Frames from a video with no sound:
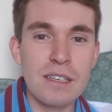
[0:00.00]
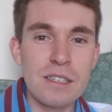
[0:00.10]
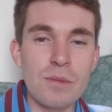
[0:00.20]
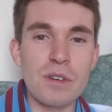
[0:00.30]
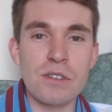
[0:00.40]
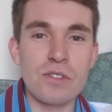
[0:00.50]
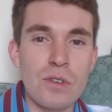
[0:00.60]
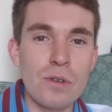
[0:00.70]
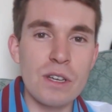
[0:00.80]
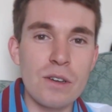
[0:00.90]
Someone
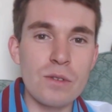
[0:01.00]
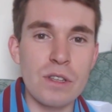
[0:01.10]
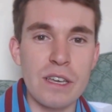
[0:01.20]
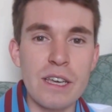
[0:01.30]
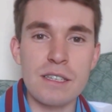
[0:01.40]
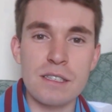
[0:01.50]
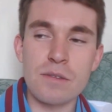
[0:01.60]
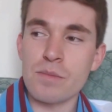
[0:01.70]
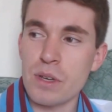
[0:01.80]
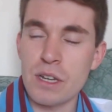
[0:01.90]
controlling all the kits
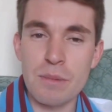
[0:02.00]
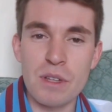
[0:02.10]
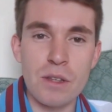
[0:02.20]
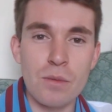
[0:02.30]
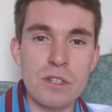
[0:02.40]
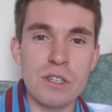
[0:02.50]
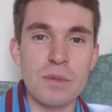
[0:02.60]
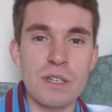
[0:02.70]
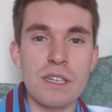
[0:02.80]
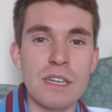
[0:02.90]
and putting them in the
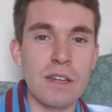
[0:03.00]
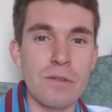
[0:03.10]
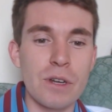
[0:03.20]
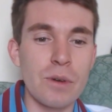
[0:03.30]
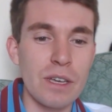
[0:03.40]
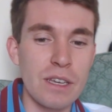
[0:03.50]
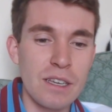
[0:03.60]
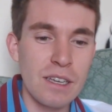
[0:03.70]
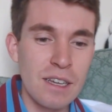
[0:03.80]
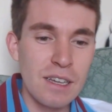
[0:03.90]
washing machine every week.